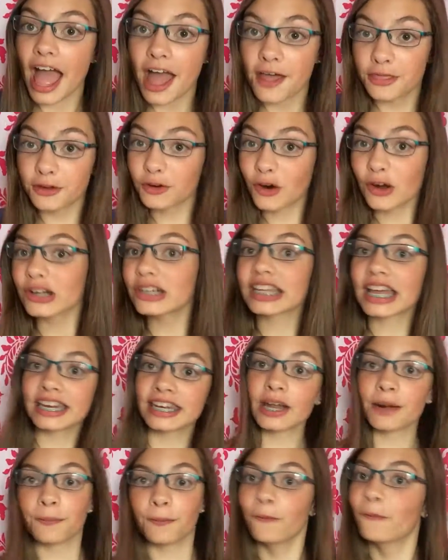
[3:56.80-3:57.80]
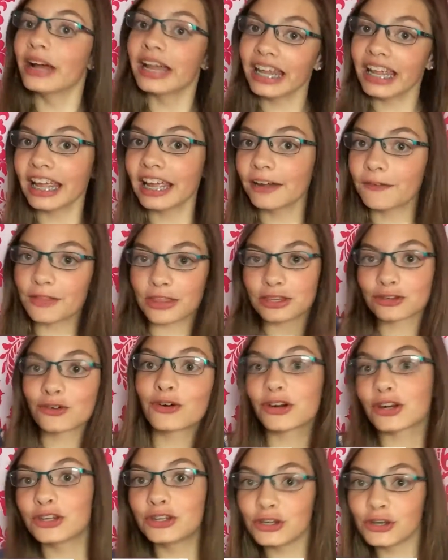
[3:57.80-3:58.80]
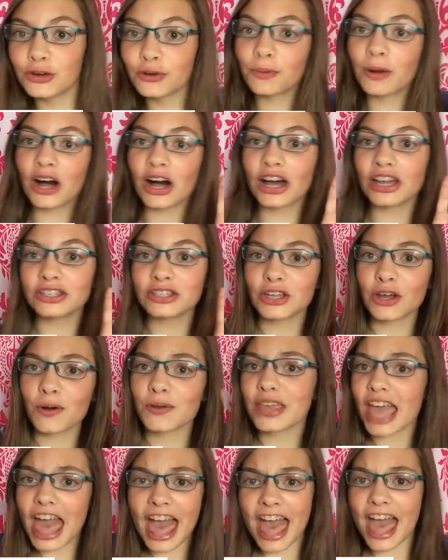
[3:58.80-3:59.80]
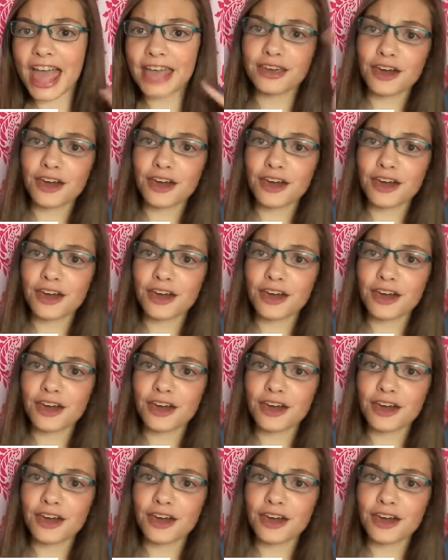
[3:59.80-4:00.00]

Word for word: The Royals ended up winning with a score of two to one, so yay,